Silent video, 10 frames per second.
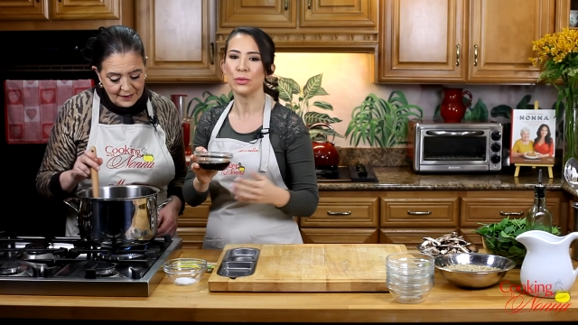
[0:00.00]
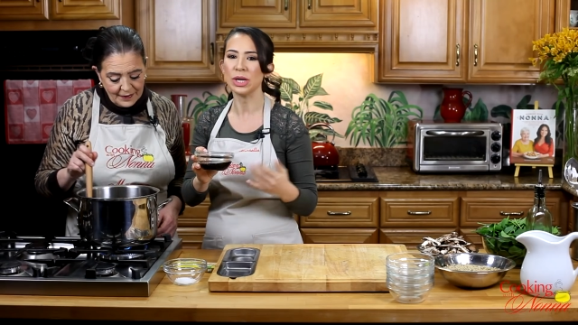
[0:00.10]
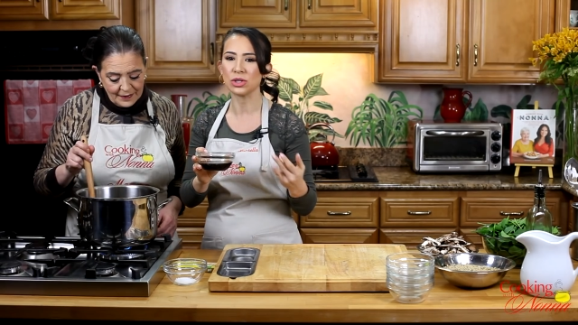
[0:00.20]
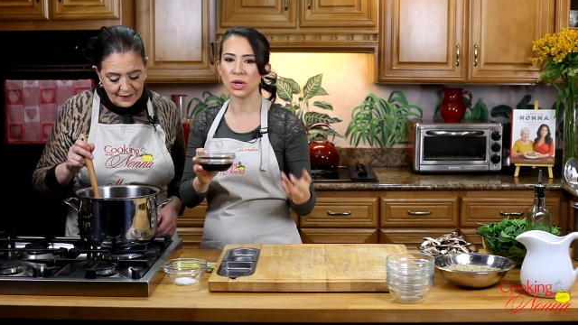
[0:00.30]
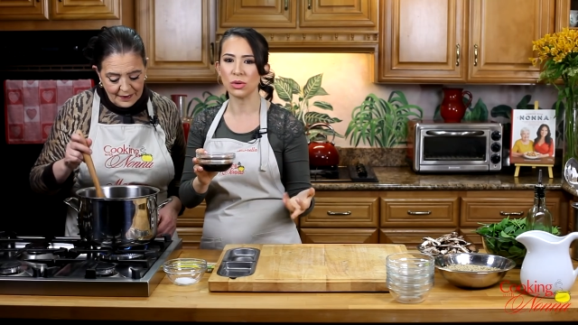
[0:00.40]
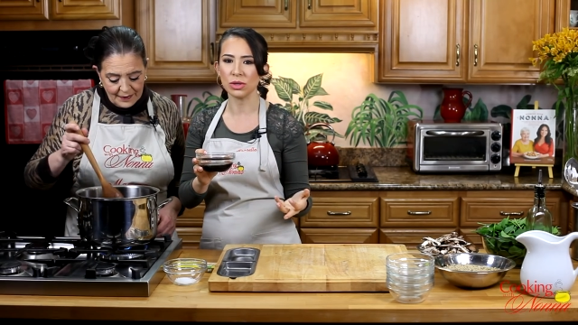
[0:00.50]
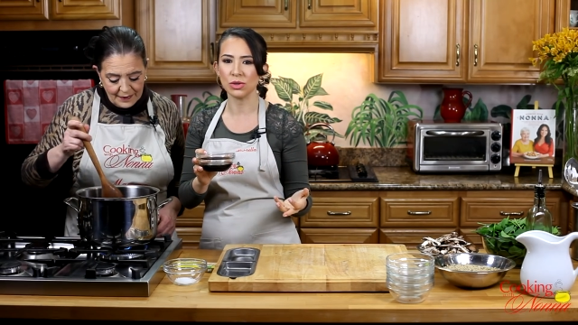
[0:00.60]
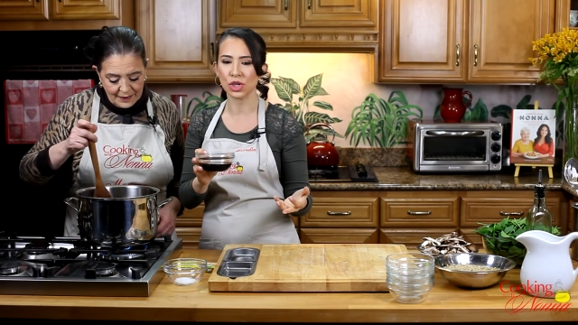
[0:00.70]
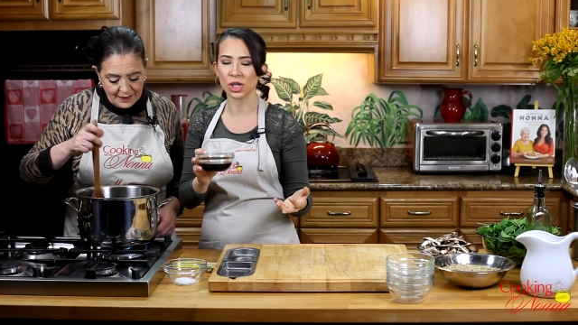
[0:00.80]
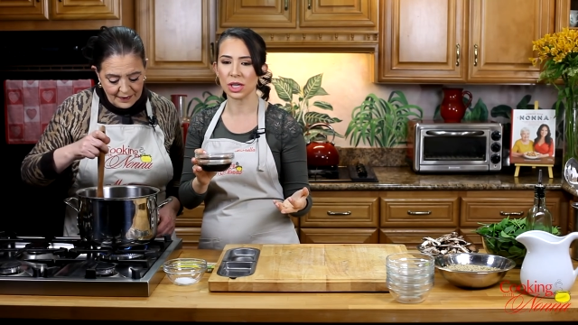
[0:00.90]
Speaker 1: We don't
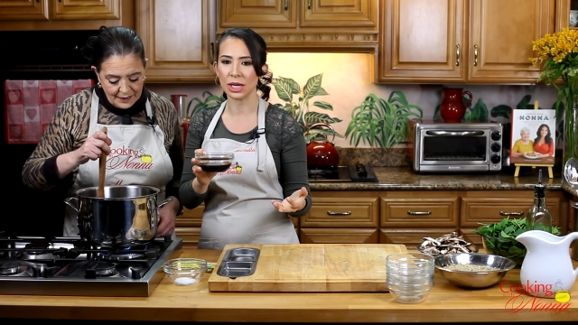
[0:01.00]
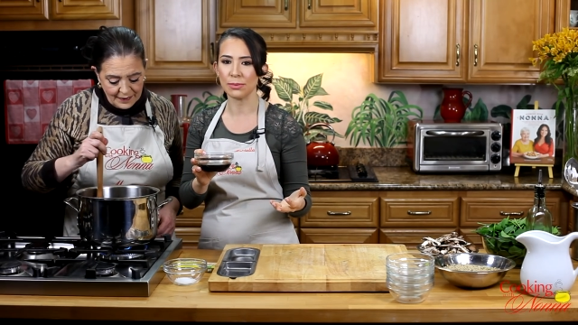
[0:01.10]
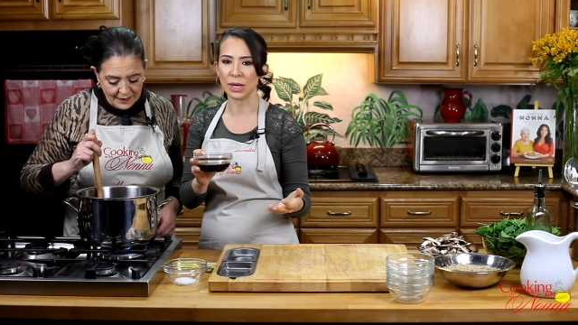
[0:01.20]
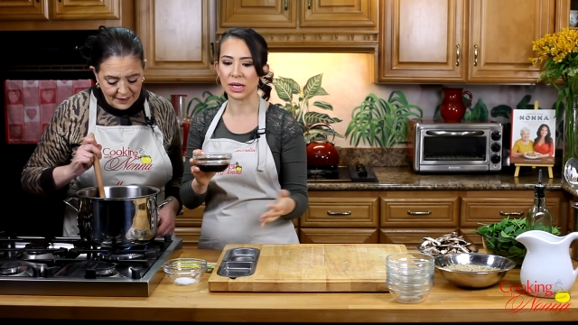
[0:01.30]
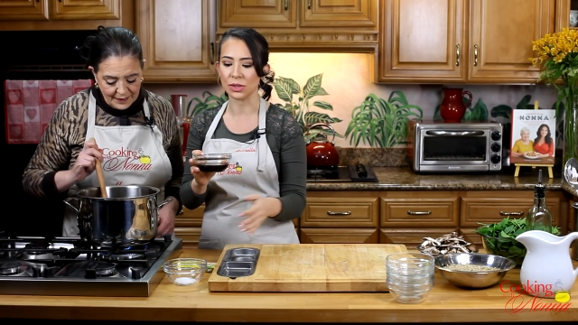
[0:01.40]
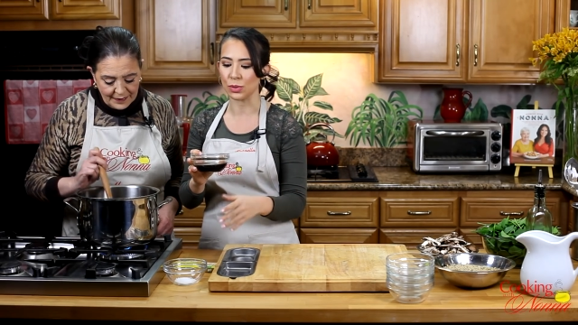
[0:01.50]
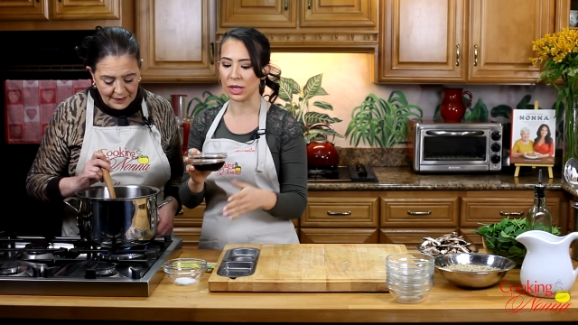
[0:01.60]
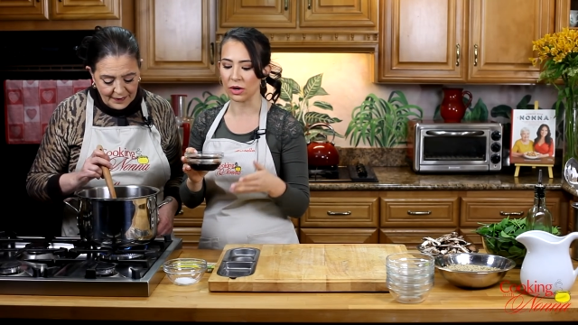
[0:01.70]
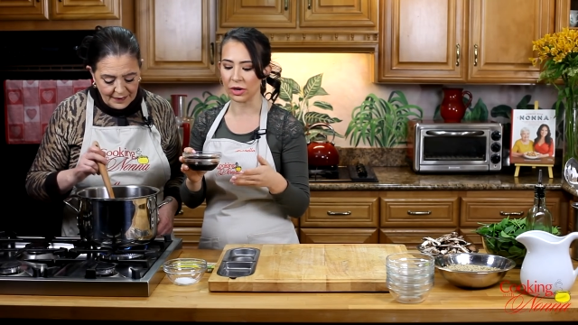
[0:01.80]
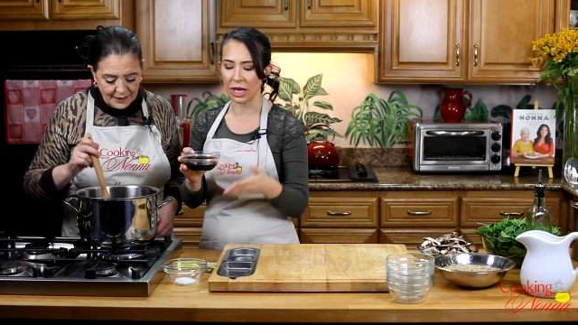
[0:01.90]
usually because we
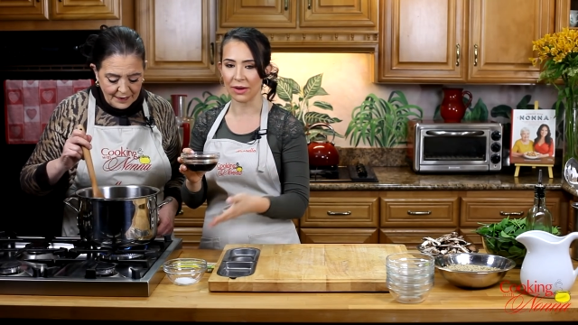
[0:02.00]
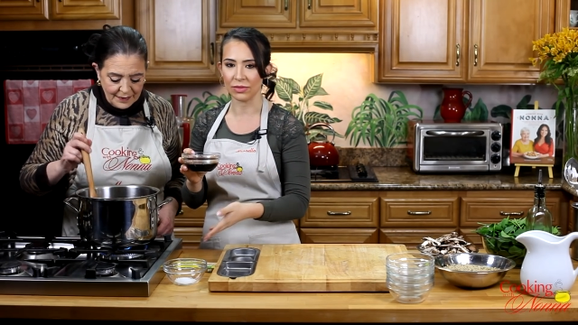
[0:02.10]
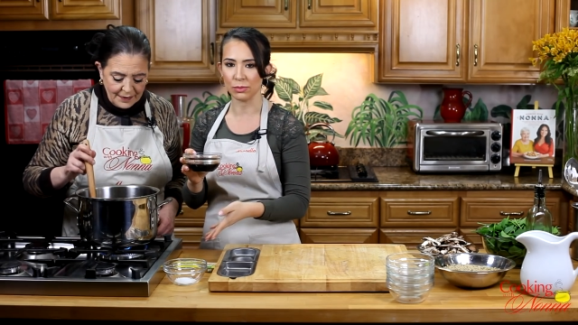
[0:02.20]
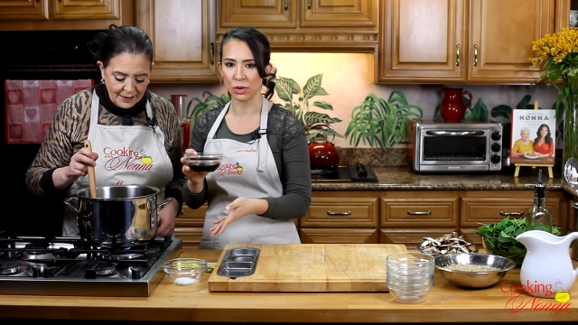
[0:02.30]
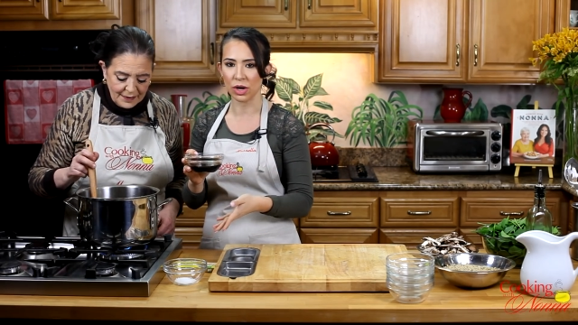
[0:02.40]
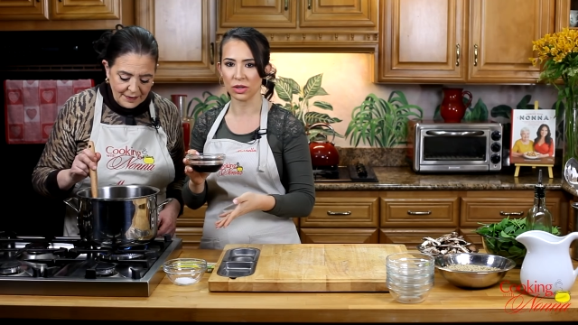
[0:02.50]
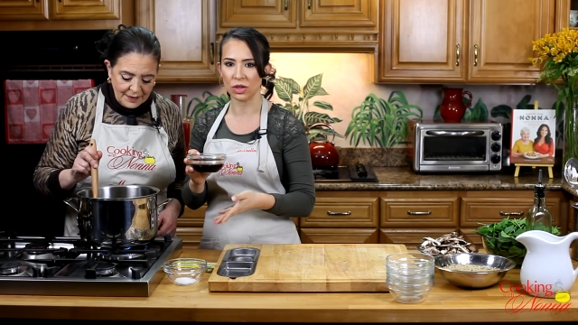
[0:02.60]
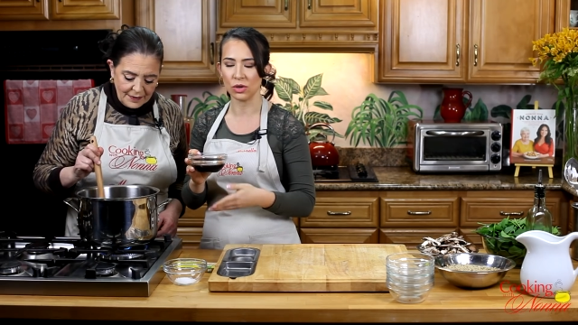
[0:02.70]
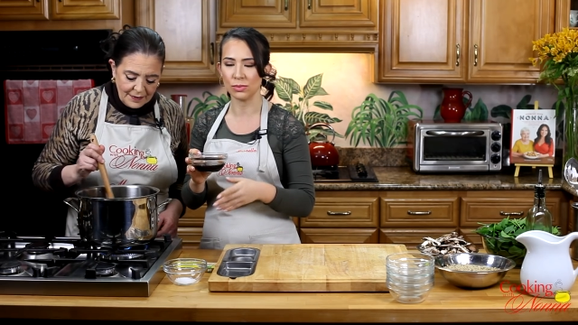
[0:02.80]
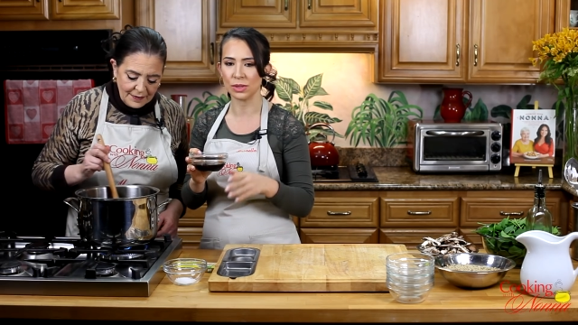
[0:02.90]
already have the broth
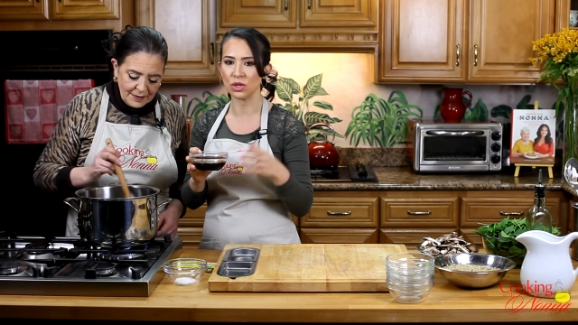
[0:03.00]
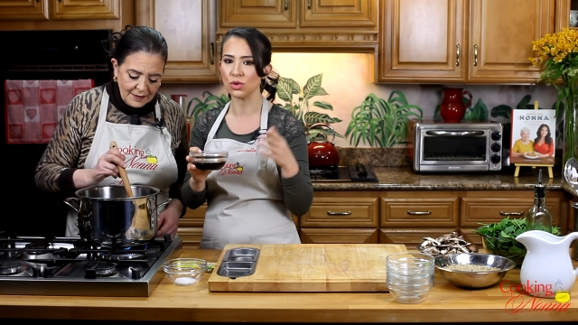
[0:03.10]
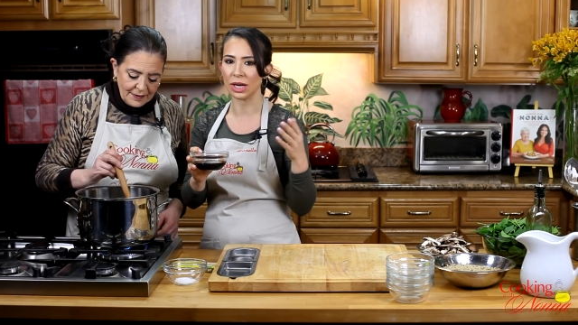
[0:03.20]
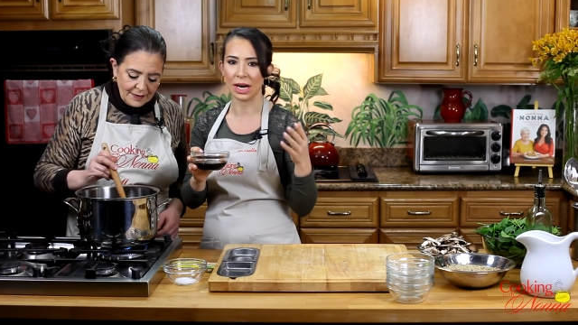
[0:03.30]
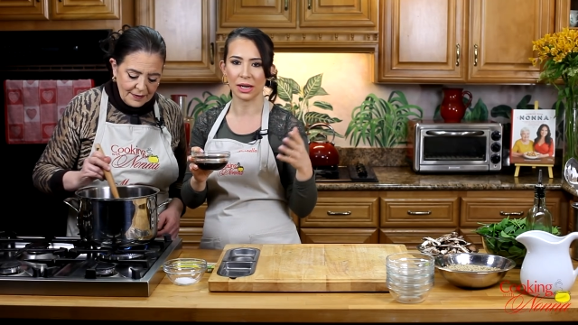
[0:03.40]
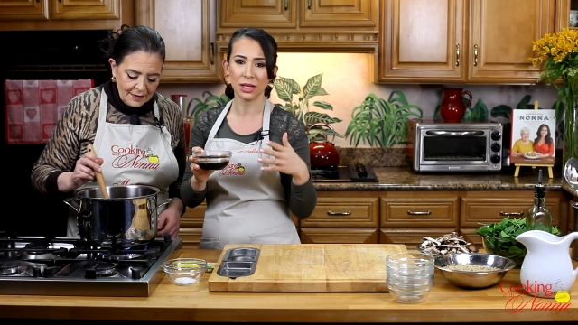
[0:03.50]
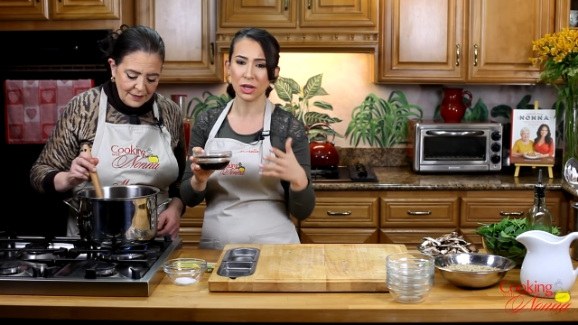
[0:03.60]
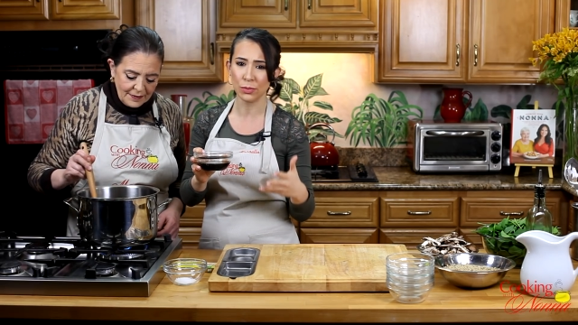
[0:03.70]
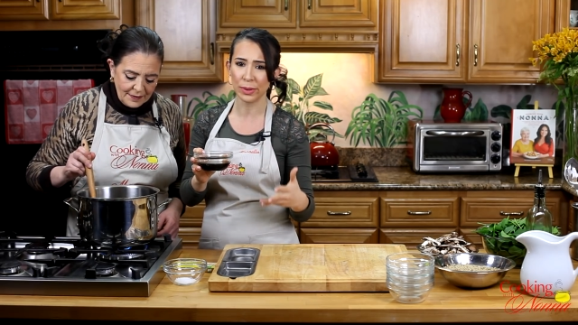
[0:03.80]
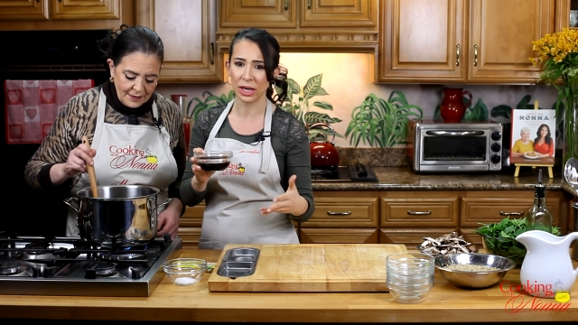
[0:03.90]
cubes. You can add a
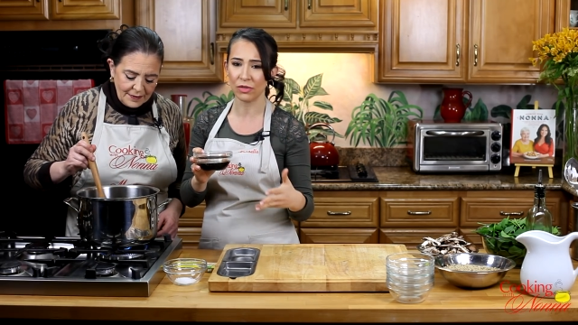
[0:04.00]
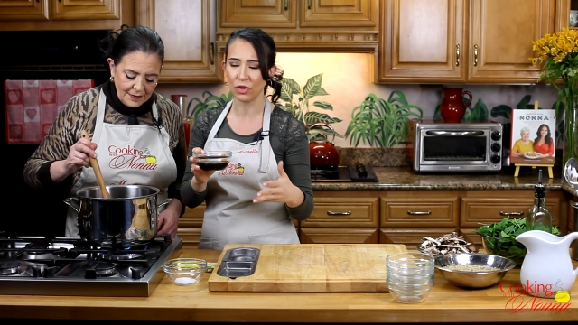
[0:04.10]
little bit